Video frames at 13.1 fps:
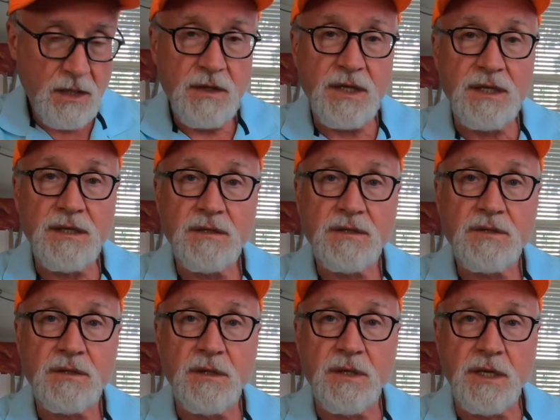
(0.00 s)
the
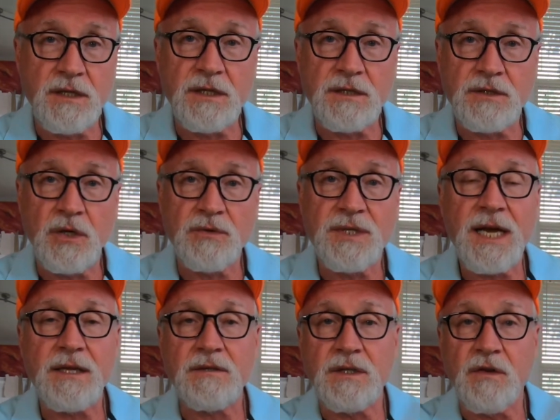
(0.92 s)

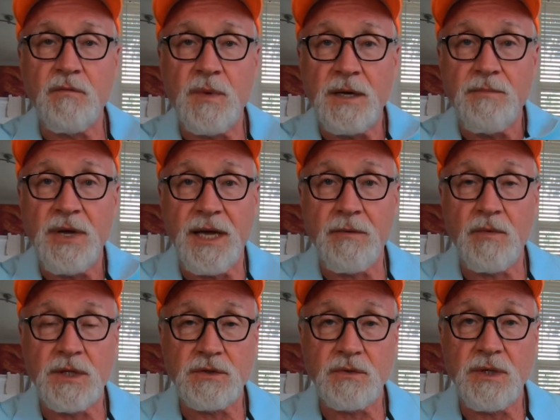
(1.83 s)
totality of my pec
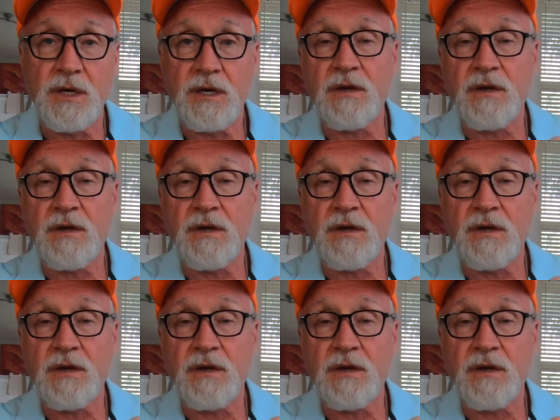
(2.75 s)
muscle here.